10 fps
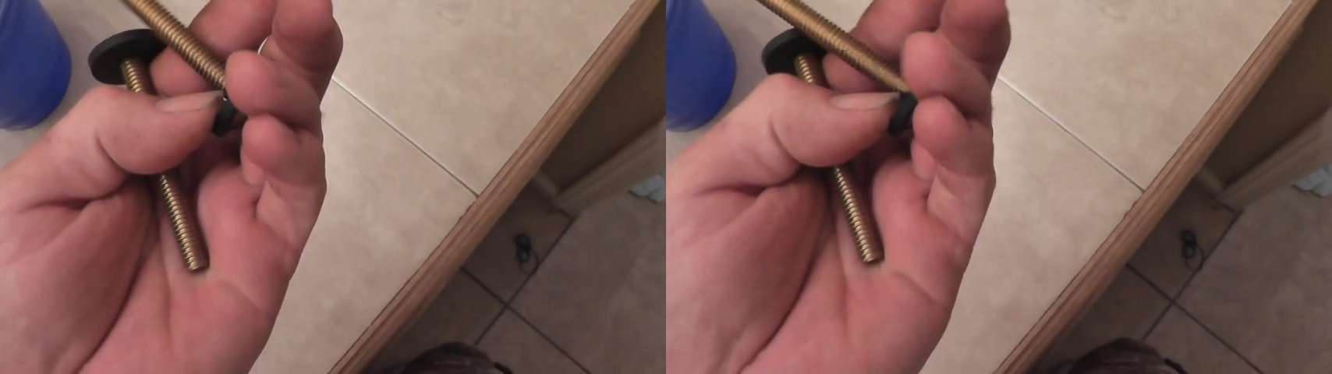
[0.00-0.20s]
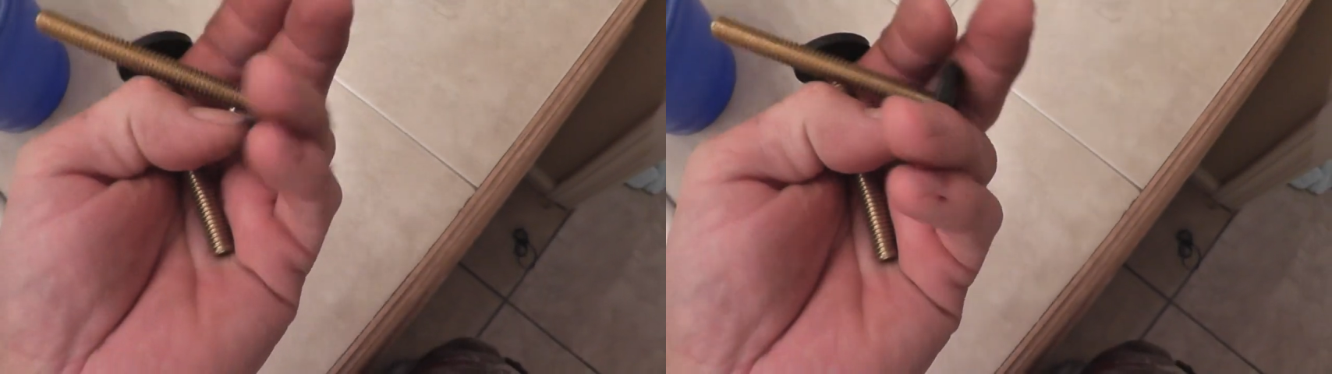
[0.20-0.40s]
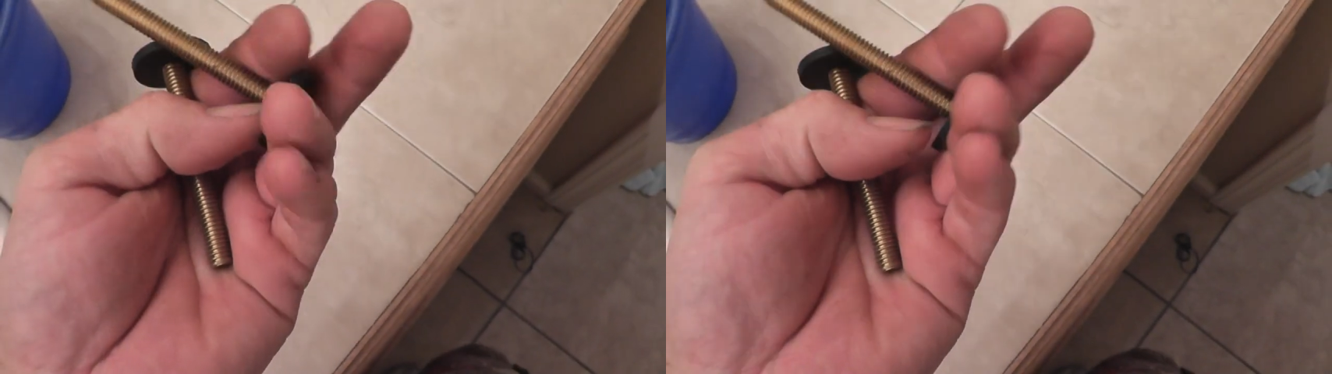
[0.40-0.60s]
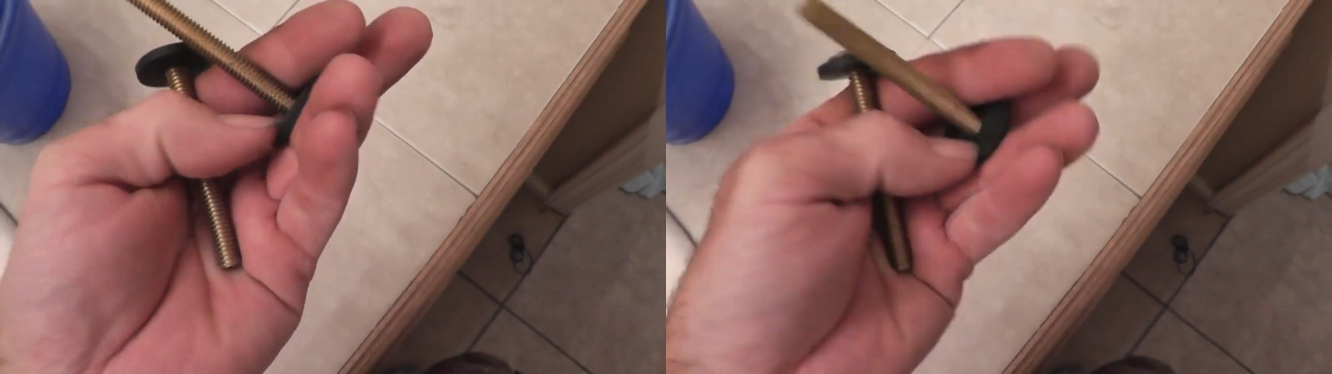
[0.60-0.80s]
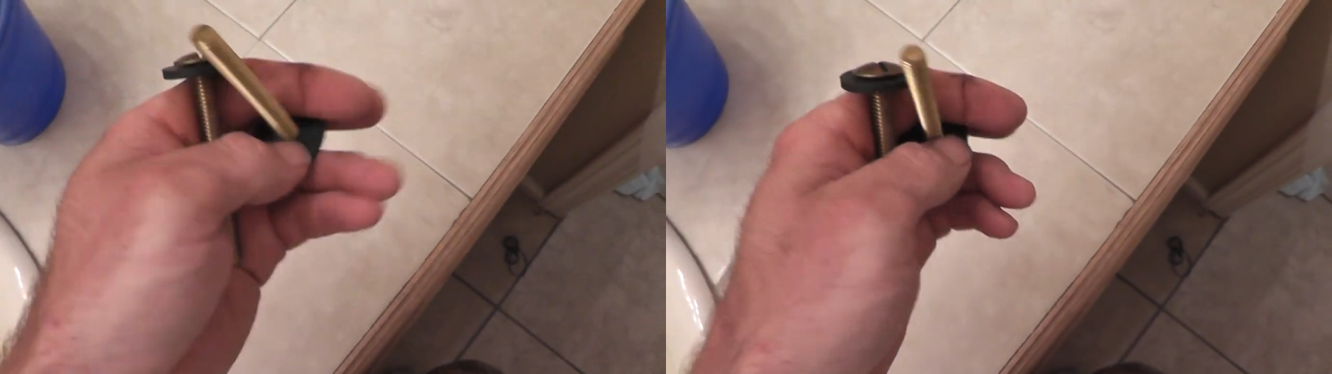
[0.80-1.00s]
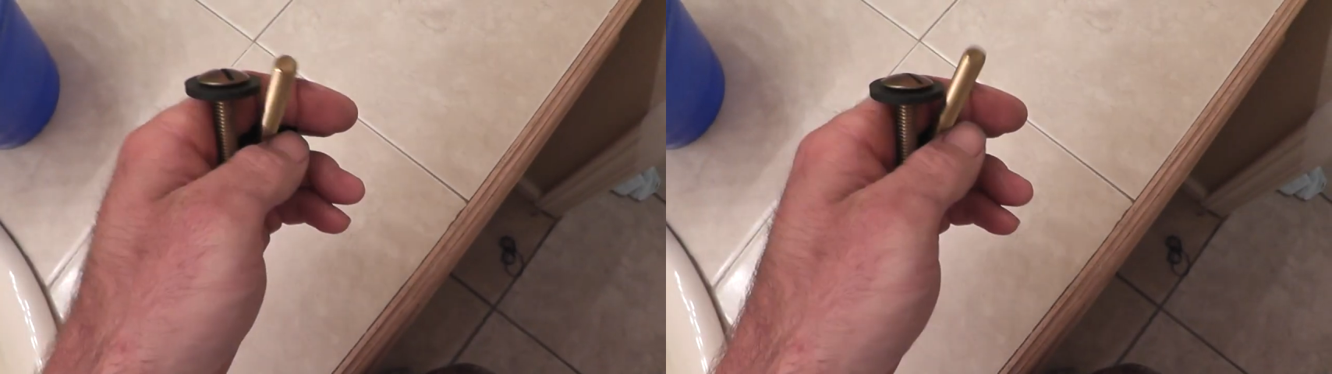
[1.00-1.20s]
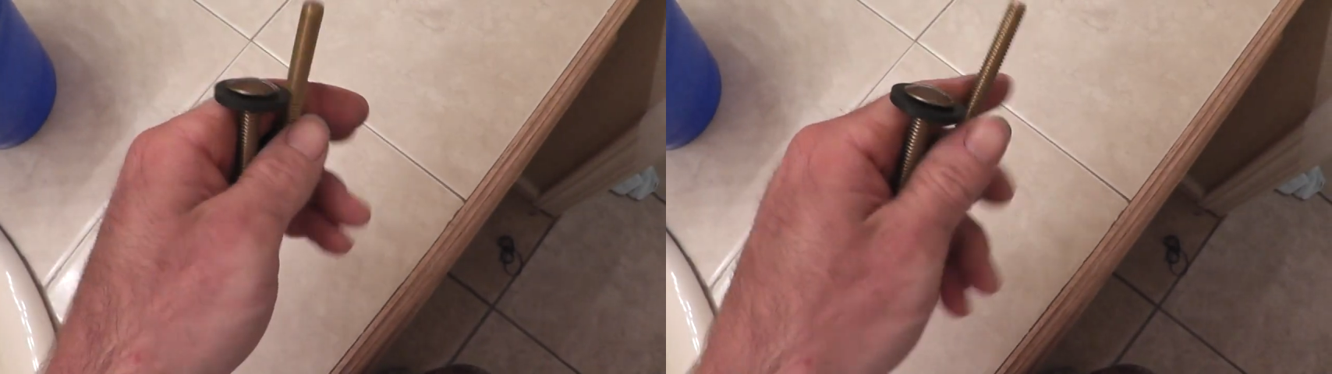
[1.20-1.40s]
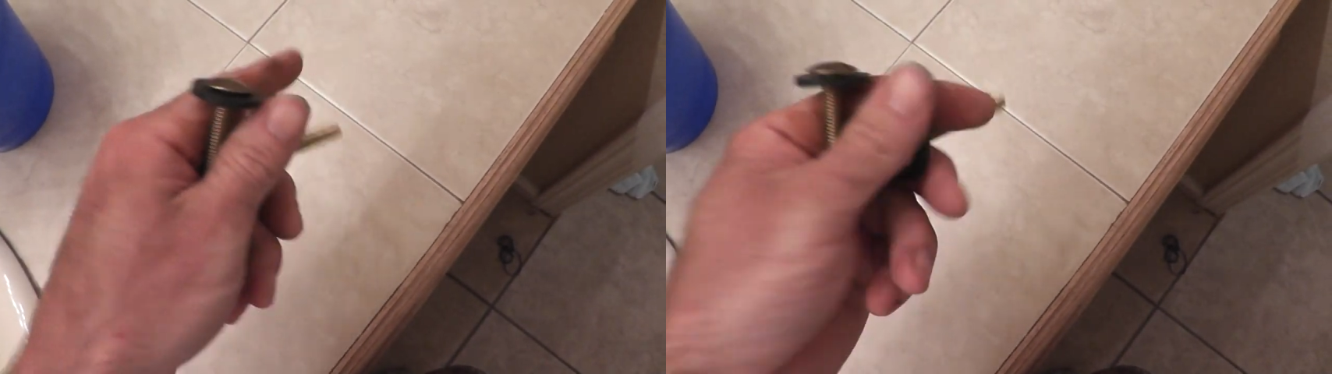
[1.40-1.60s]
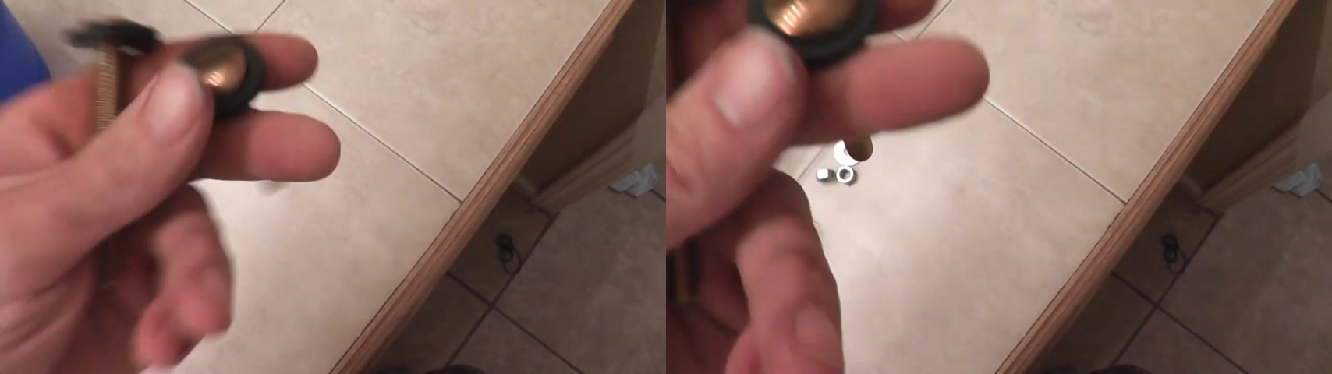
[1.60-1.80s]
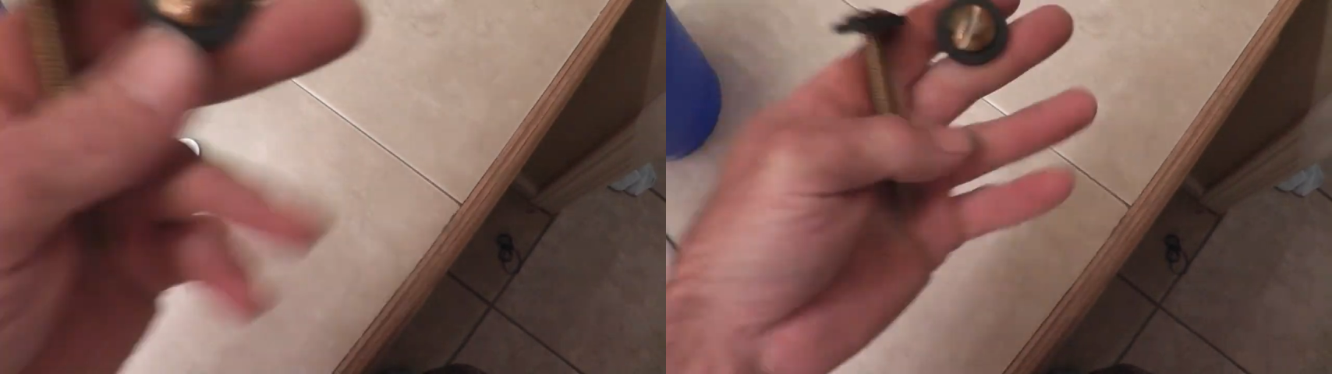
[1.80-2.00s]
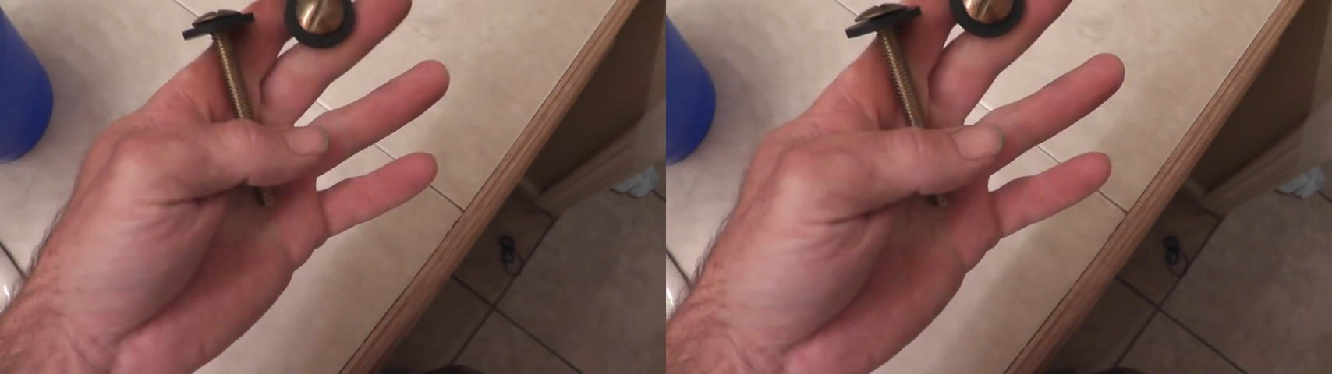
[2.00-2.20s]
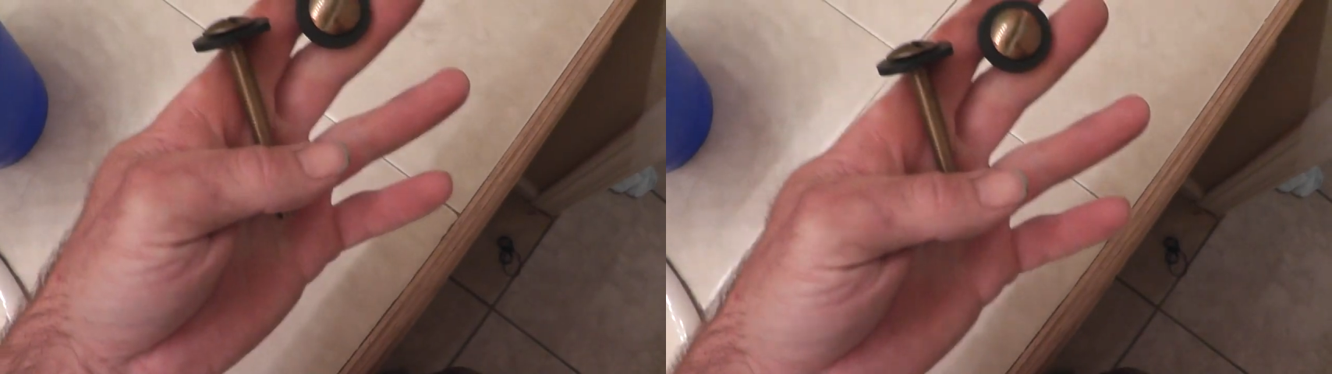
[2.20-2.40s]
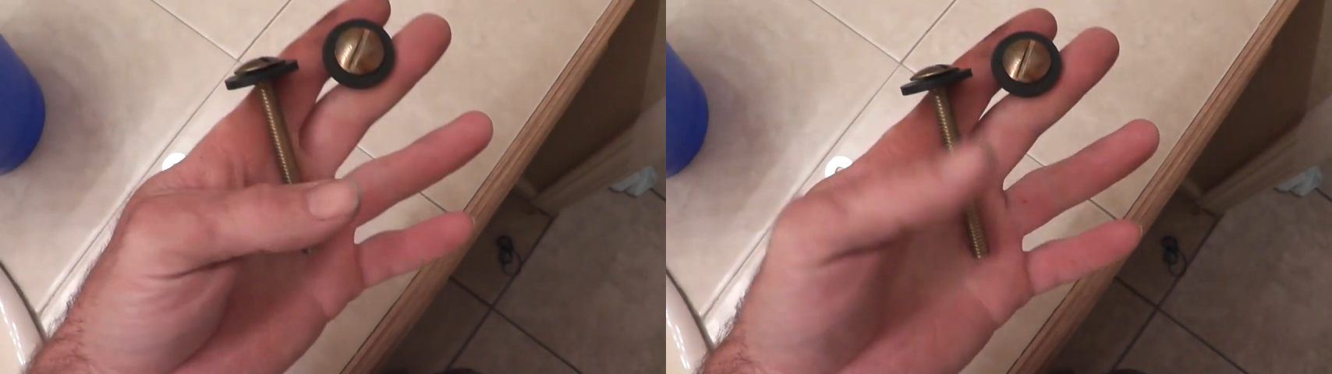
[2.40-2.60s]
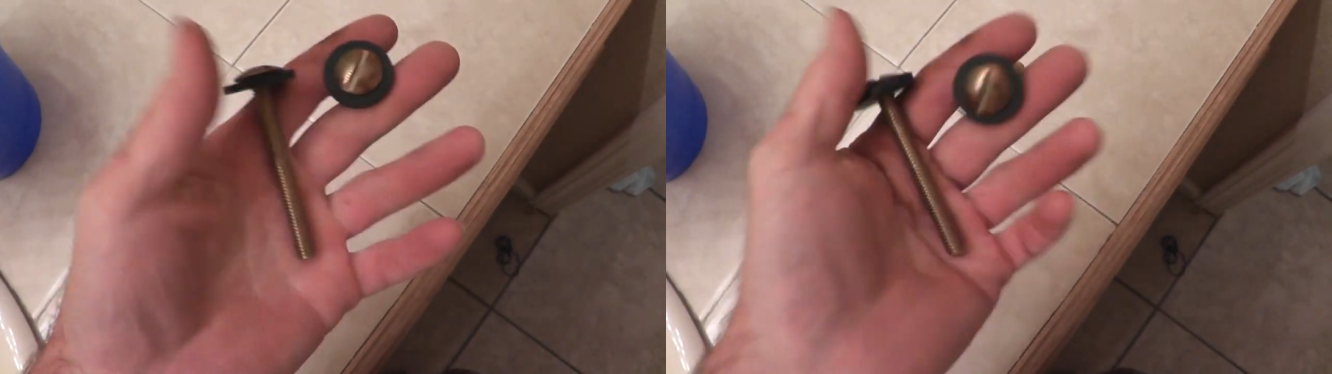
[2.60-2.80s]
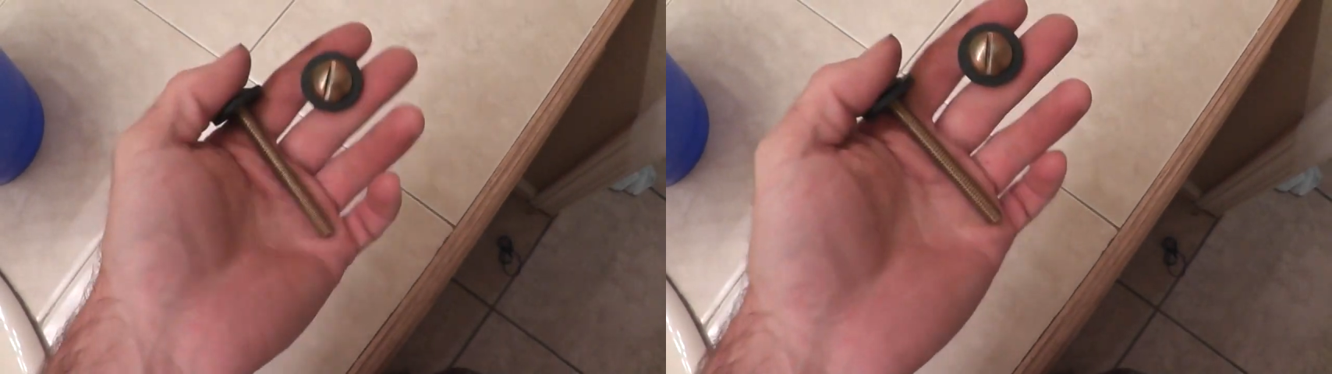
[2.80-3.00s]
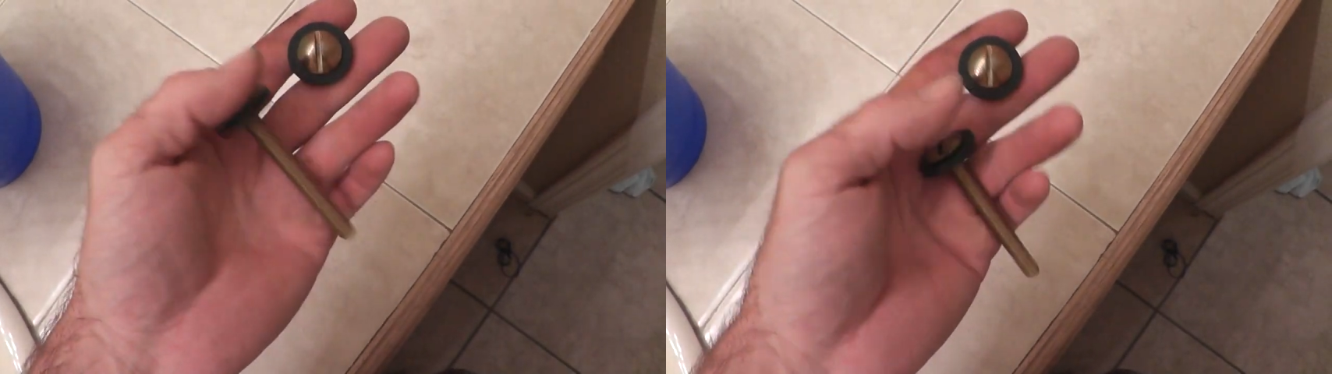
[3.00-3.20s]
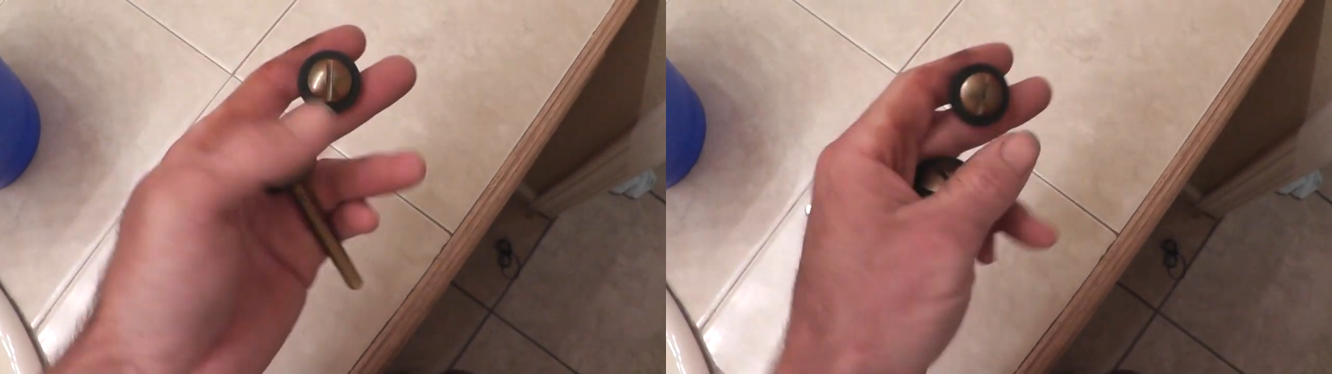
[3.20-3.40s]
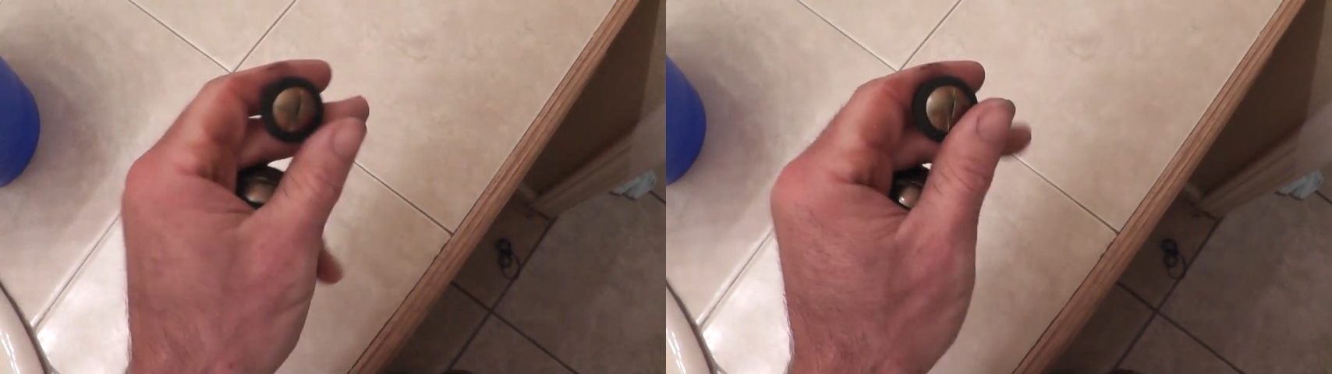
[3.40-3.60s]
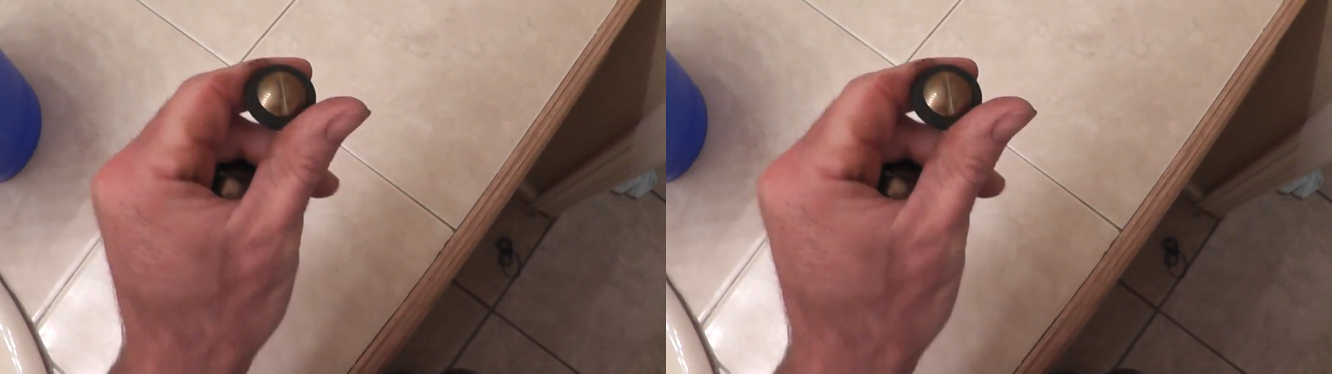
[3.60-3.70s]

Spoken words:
Nobody's mouth can be seen.